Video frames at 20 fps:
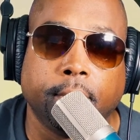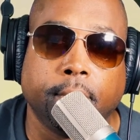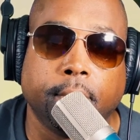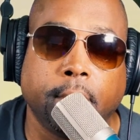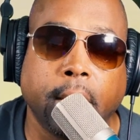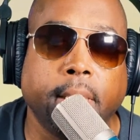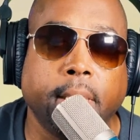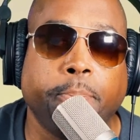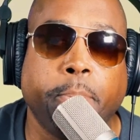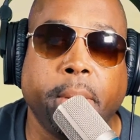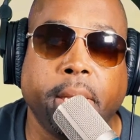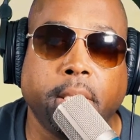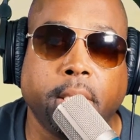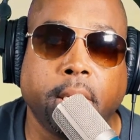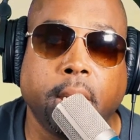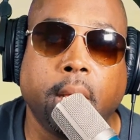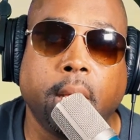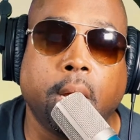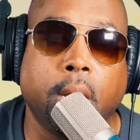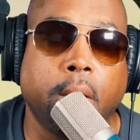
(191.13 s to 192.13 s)
That's
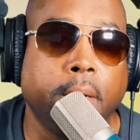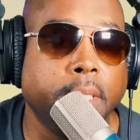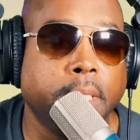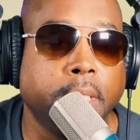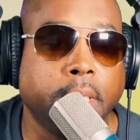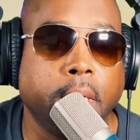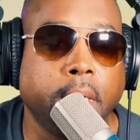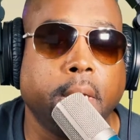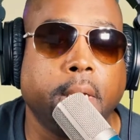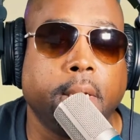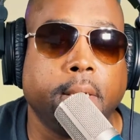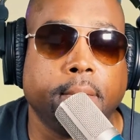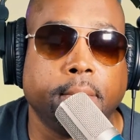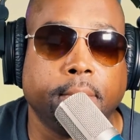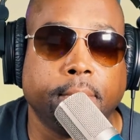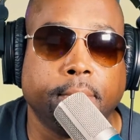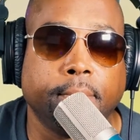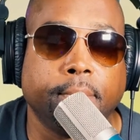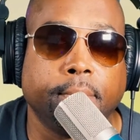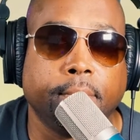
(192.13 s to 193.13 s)
basically all it's saying.
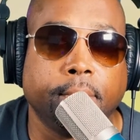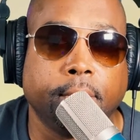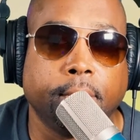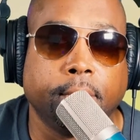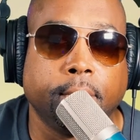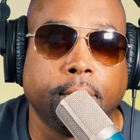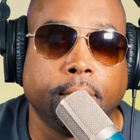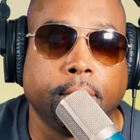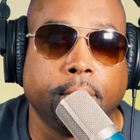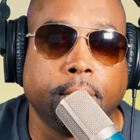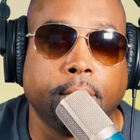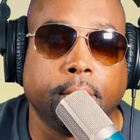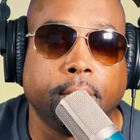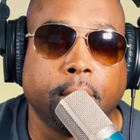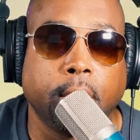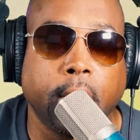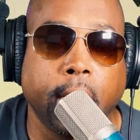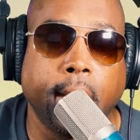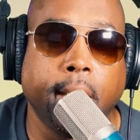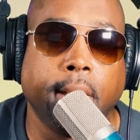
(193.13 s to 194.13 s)

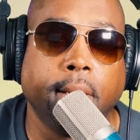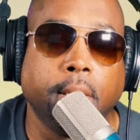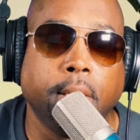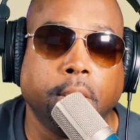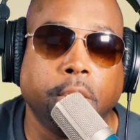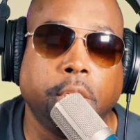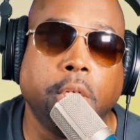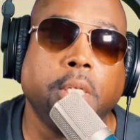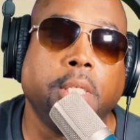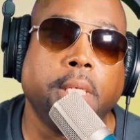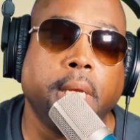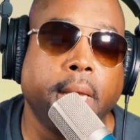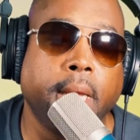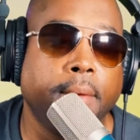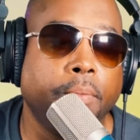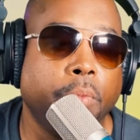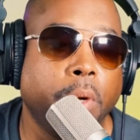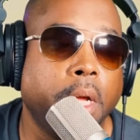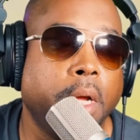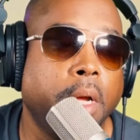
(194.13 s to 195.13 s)
And she's
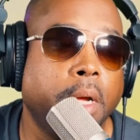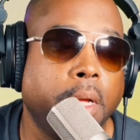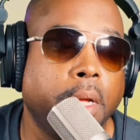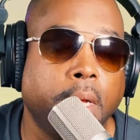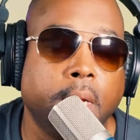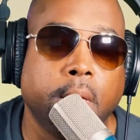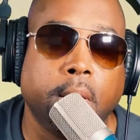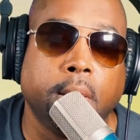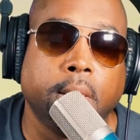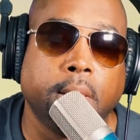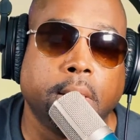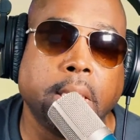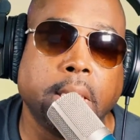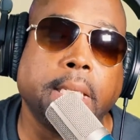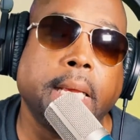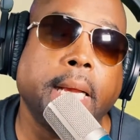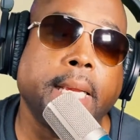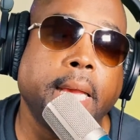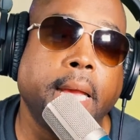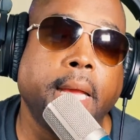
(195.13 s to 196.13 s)
saying, well,
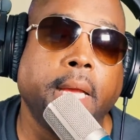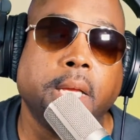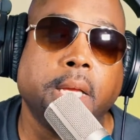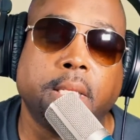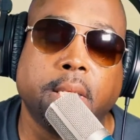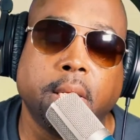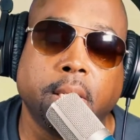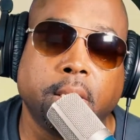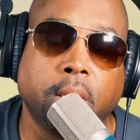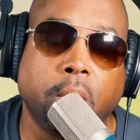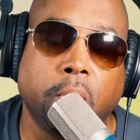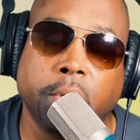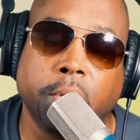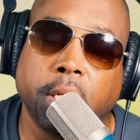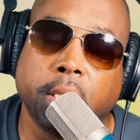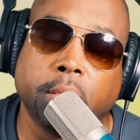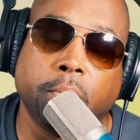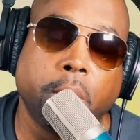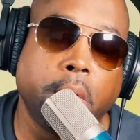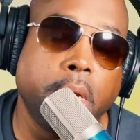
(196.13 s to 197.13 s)
since I can't get this over
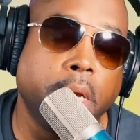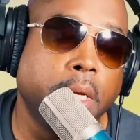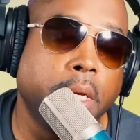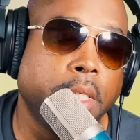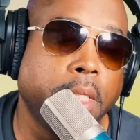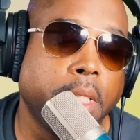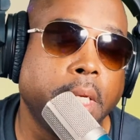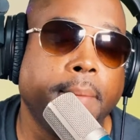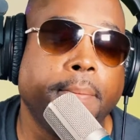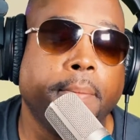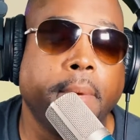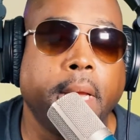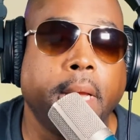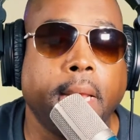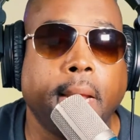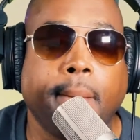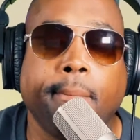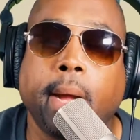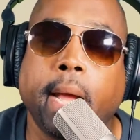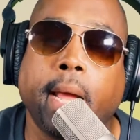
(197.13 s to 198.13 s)
this, well, shit,
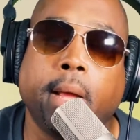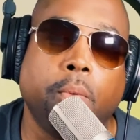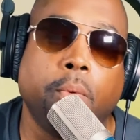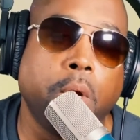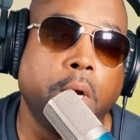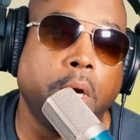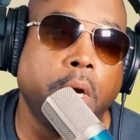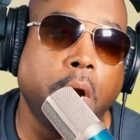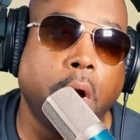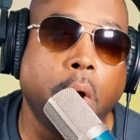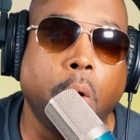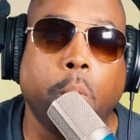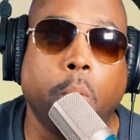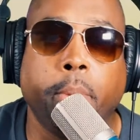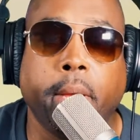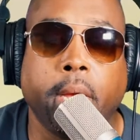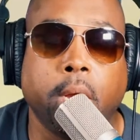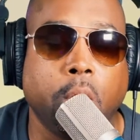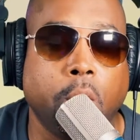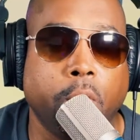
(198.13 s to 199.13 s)
man, I might as well go on
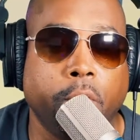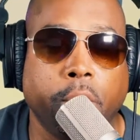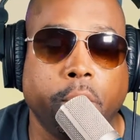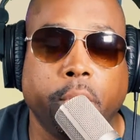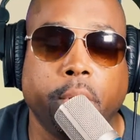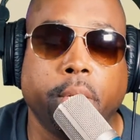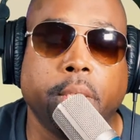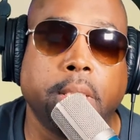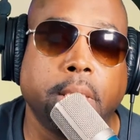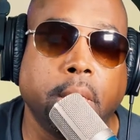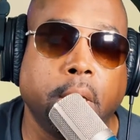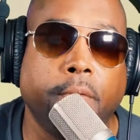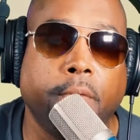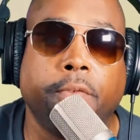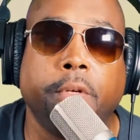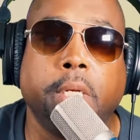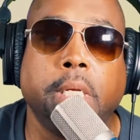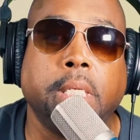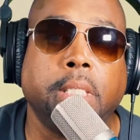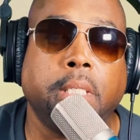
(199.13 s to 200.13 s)
back over here and settle
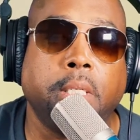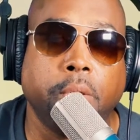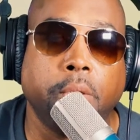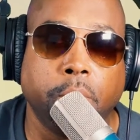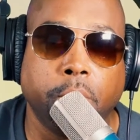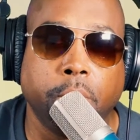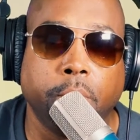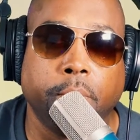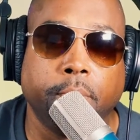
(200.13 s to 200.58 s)
for this dude.